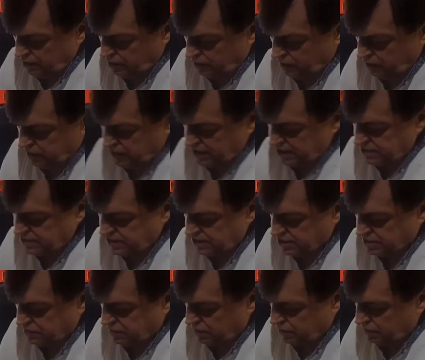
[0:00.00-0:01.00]
of
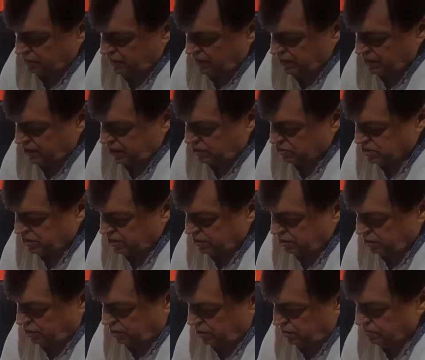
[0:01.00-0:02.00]
residents from
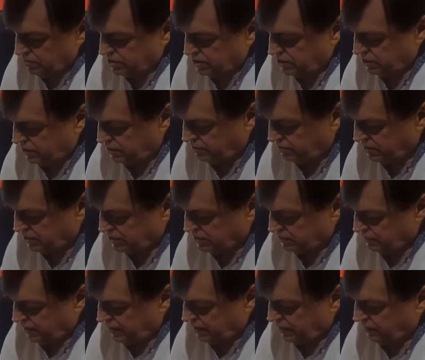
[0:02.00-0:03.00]
1000 ohms, it means
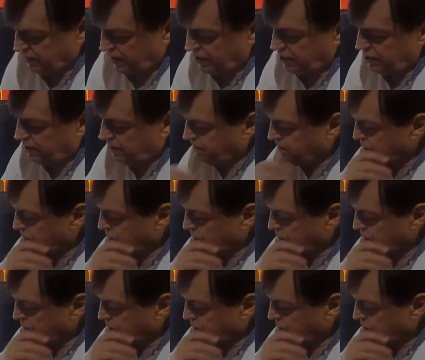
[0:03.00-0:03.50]
wet,